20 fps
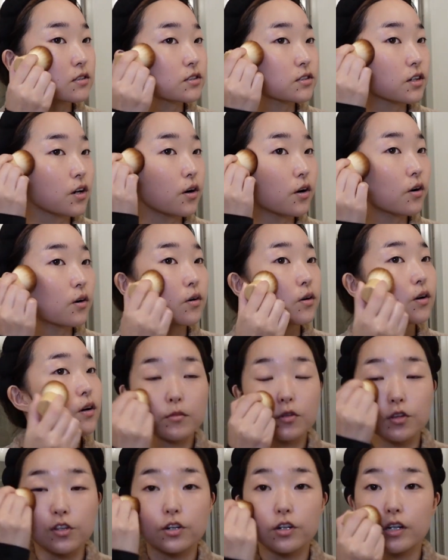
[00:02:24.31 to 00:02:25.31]
so
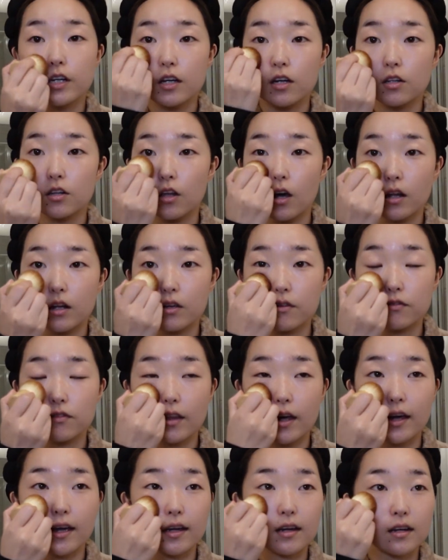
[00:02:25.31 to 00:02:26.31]
I'm learning a lot of
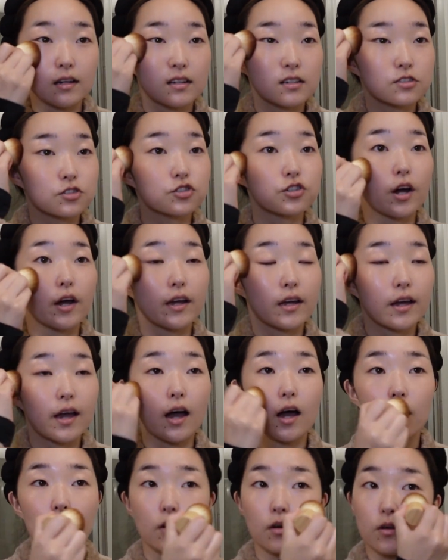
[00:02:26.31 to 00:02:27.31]
like trying
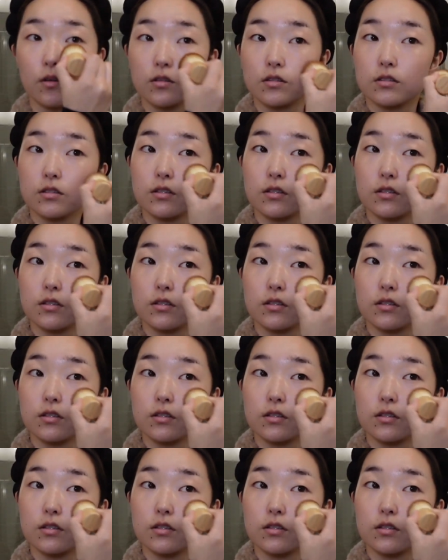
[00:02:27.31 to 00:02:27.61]
out